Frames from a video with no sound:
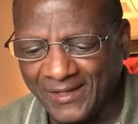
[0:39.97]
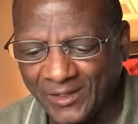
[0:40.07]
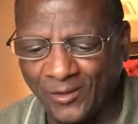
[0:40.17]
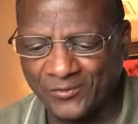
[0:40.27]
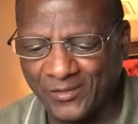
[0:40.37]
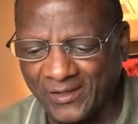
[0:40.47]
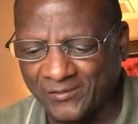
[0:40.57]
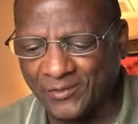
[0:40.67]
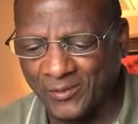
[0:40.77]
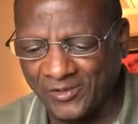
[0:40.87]
He also
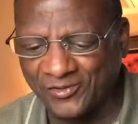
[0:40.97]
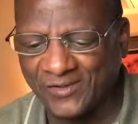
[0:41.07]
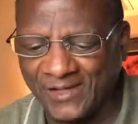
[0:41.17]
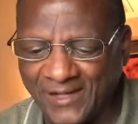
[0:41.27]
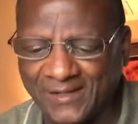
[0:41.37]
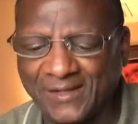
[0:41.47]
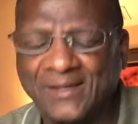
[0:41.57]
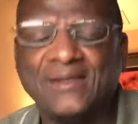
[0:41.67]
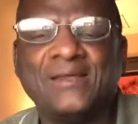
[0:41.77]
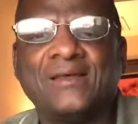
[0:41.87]
asked a question that
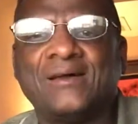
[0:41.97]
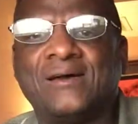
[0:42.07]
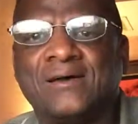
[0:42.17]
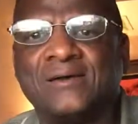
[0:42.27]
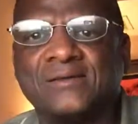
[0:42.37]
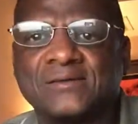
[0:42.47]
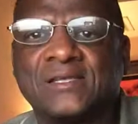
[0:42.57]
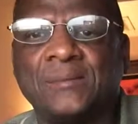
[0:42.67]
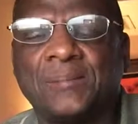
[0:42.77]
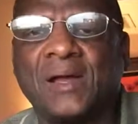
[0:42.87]

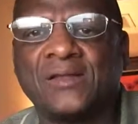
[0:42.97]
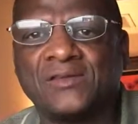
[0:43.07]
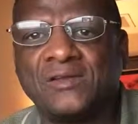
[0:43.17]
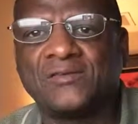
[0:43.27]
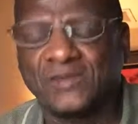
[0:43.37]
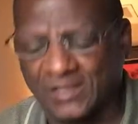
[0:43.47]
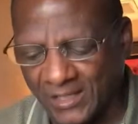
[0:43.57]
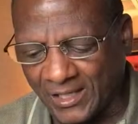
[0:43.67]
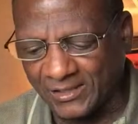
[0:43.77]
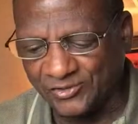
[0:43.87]
can positive
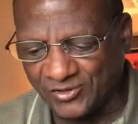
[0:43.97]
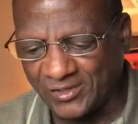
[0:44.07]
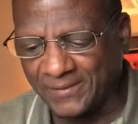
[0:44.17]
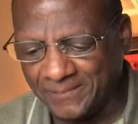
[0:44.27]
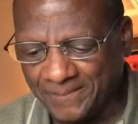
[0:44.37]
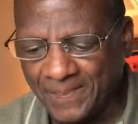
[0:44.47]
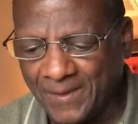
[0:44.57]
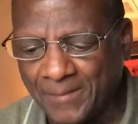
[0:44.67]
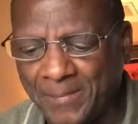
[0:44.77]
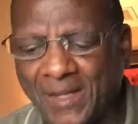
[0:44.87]
psychology
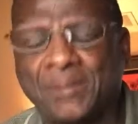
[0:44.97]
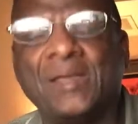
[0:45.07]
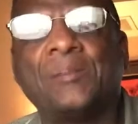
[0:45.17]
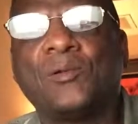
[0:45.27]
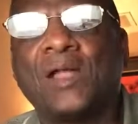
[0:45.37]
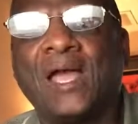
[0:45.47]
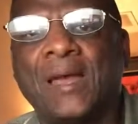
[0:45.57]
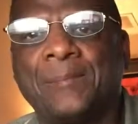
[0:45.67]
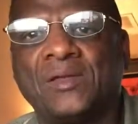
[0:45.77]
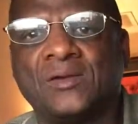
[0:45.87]
make people
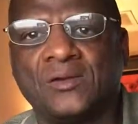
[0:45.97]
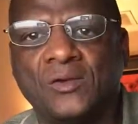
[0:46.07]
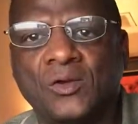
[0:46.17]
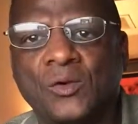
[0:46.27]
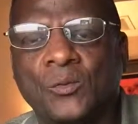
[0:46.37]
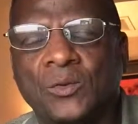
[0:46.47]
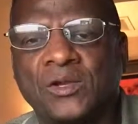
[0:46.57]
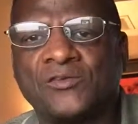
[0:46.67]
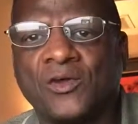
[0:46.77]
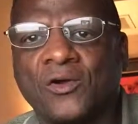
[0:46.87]
happier with
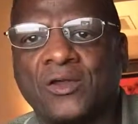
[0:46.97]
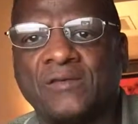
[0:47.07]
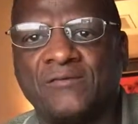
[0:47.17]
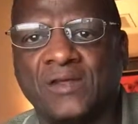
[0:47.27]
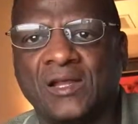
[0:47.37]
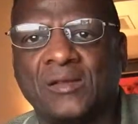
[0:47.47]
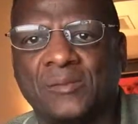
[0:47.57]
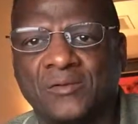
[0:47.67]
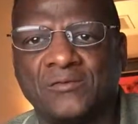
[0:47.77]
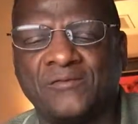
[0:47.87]
a target
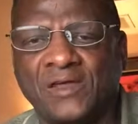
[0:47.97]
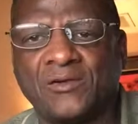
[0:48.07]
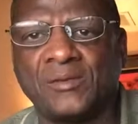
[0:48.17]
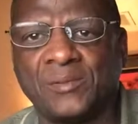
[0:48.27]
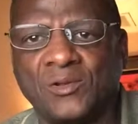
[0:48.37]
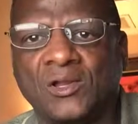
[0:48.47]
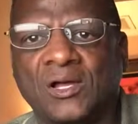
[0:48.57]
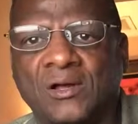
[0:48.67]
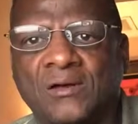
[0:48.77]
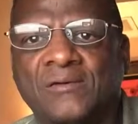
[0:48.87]
variable
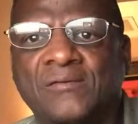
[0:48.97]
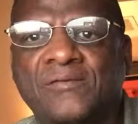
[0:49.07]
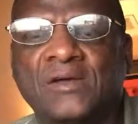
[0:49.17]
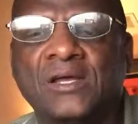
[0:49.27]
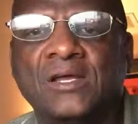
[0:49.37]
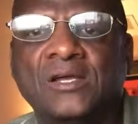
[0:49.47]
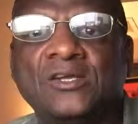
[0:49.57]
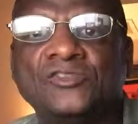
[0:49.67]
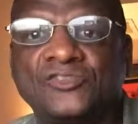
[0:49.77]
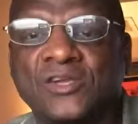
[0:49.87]
of
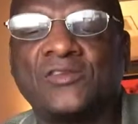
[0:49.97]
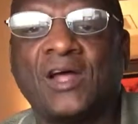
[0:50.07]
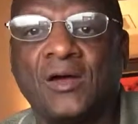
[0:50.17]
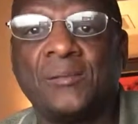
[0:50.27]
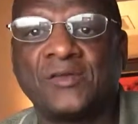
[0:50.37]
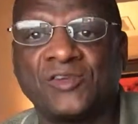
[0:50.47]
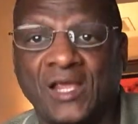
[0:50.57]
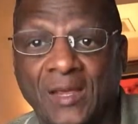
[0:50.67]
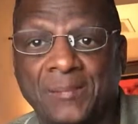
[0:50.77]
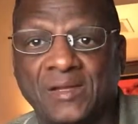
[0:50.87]
just how much
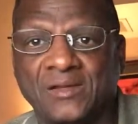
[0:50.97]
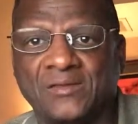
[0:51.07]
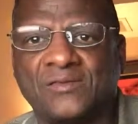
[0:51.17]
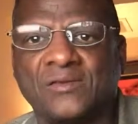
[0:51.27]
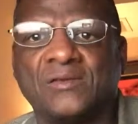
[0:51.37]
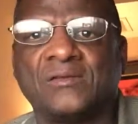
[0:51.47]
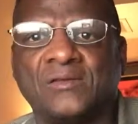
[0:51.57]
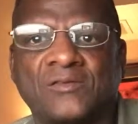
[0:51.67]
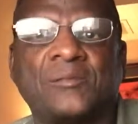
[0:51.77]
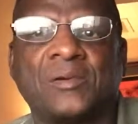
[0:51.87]
happiness
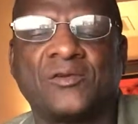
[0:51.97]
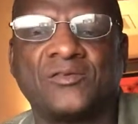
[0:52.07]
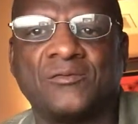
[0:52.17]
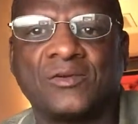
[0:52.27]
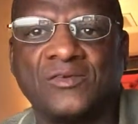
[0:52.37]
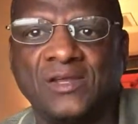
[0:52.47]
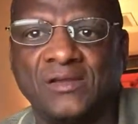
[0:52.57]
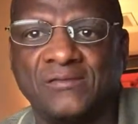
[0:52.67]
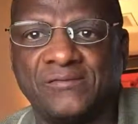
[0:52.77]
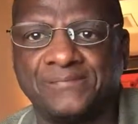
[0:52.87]
does a person
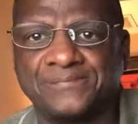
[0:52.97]
receive?